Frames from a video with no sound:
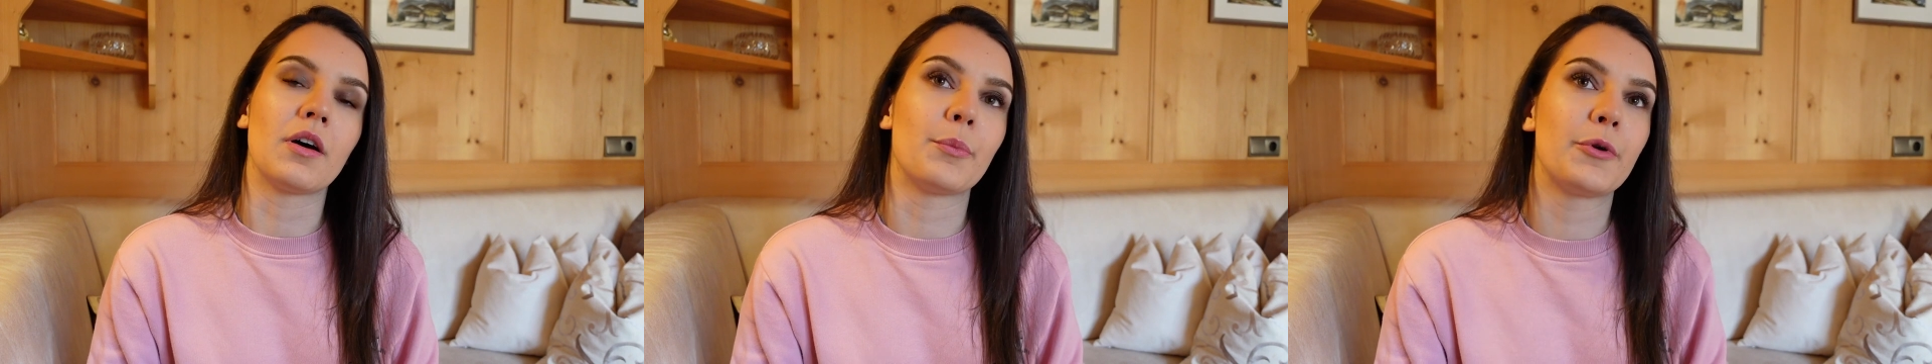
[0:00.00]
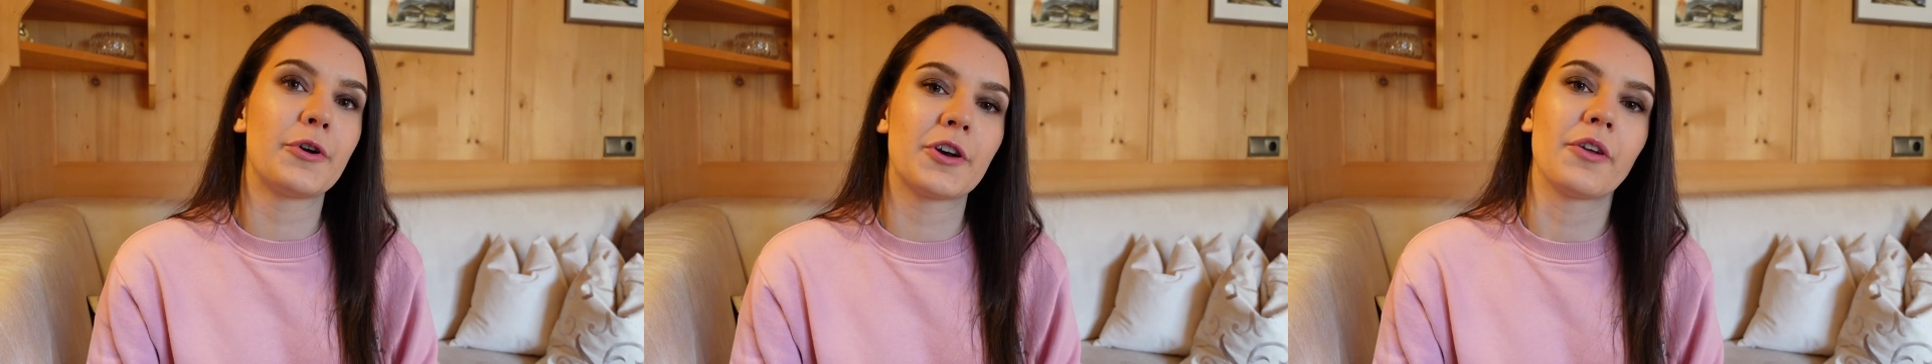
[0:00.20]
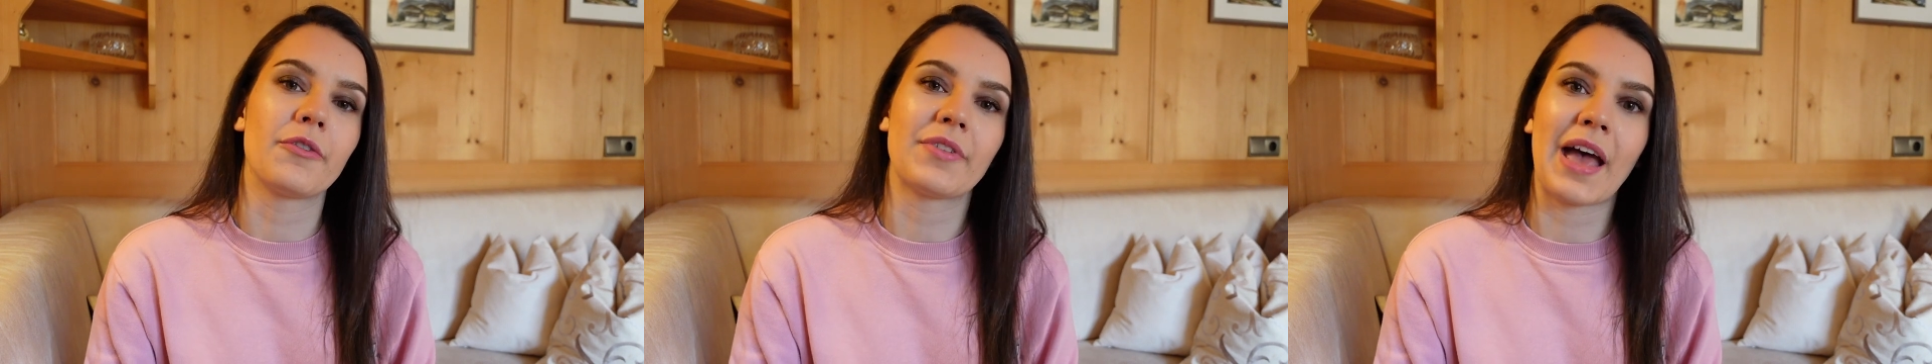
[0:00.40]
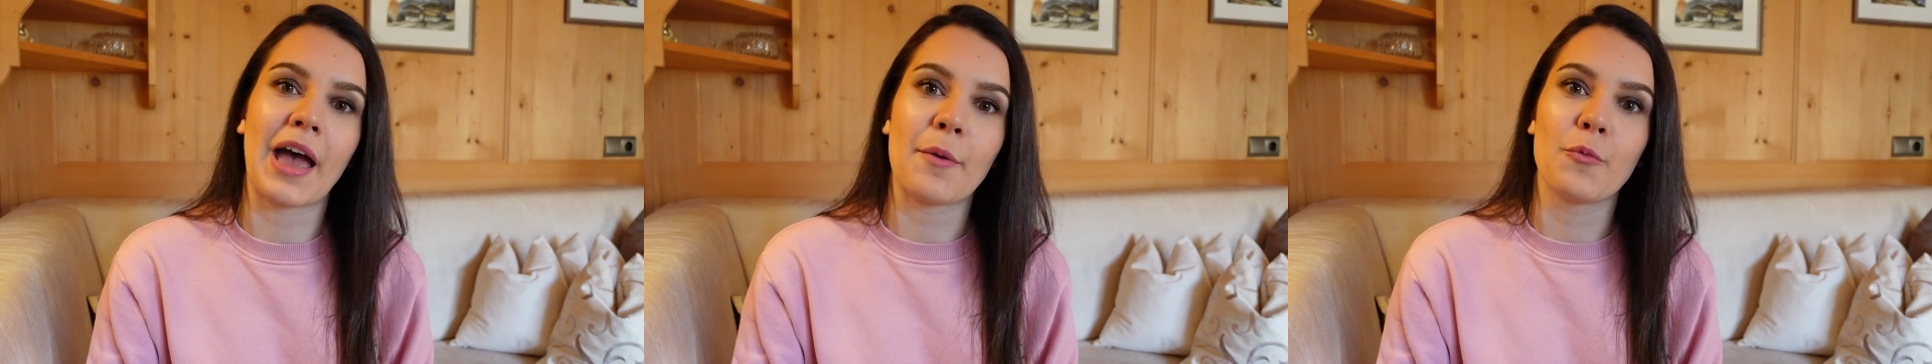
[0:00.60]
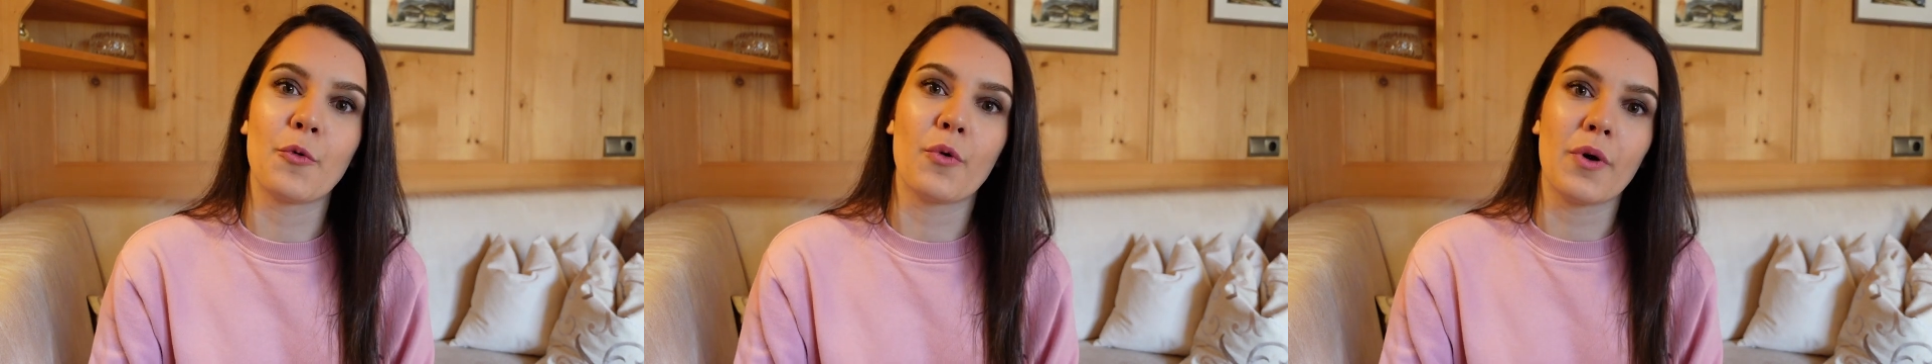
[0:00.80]
period of
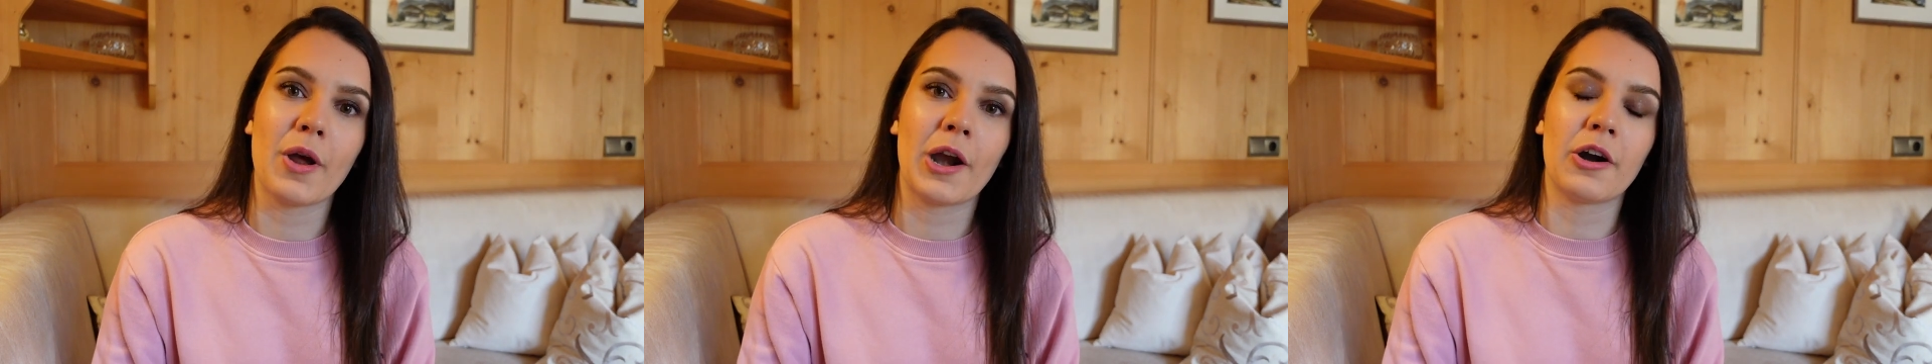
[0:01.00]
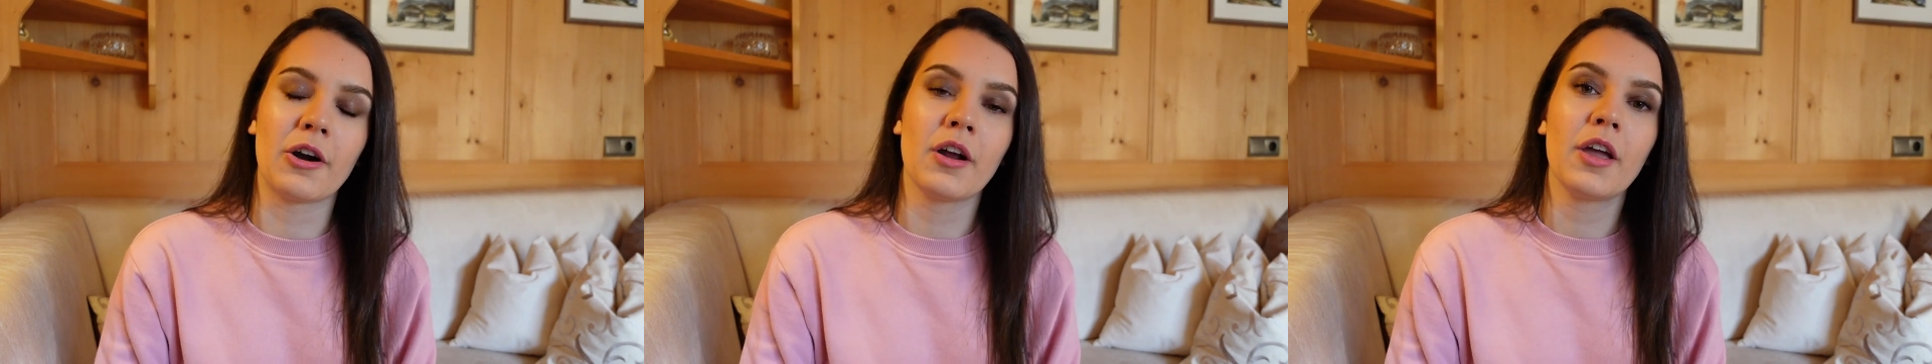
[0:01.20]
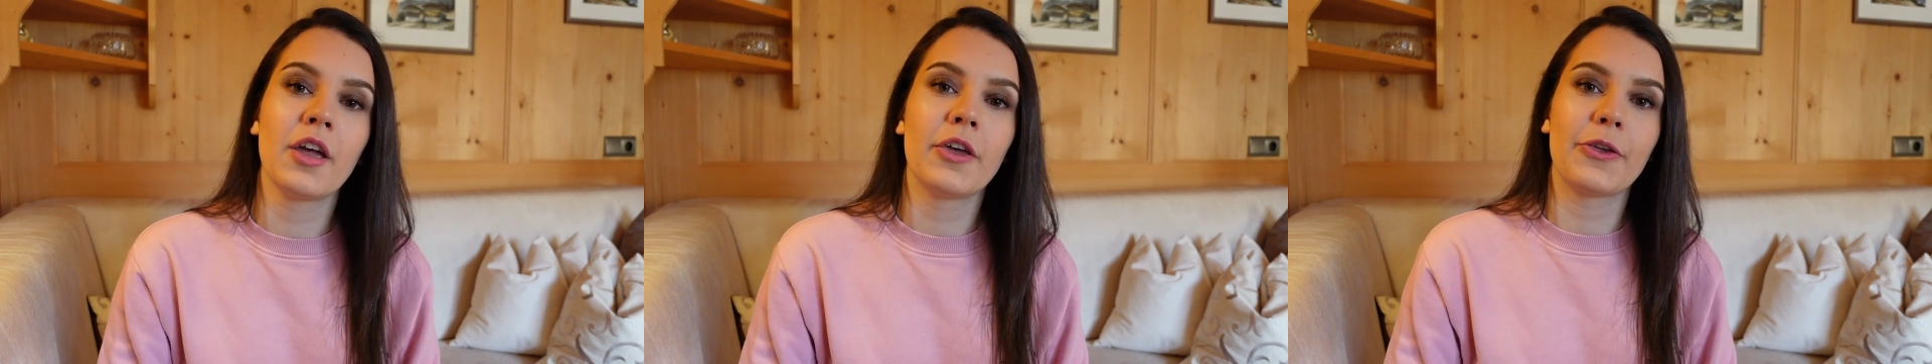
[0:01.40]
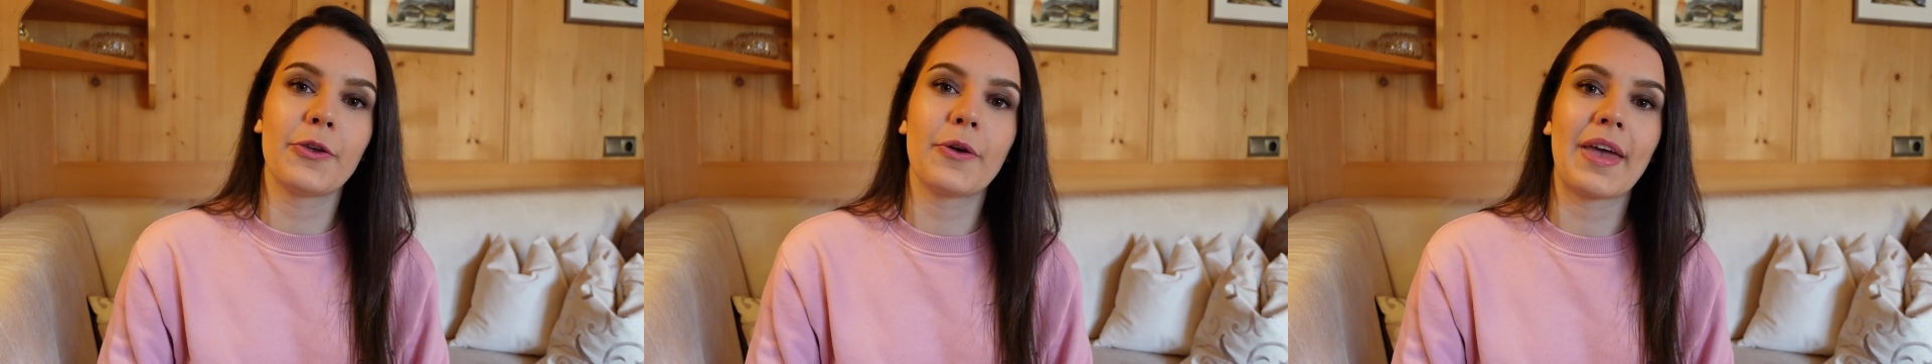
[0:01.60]
time where you